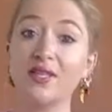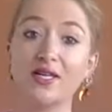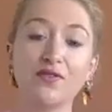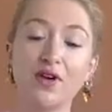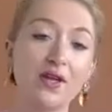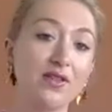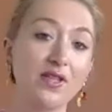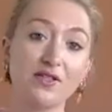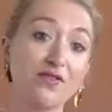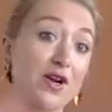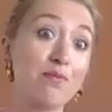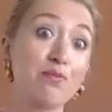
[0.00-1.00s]
That's a
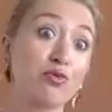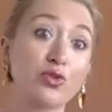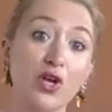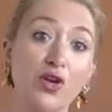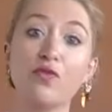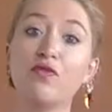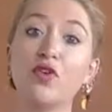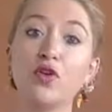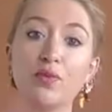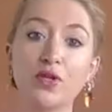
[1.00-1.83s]
very broad overview,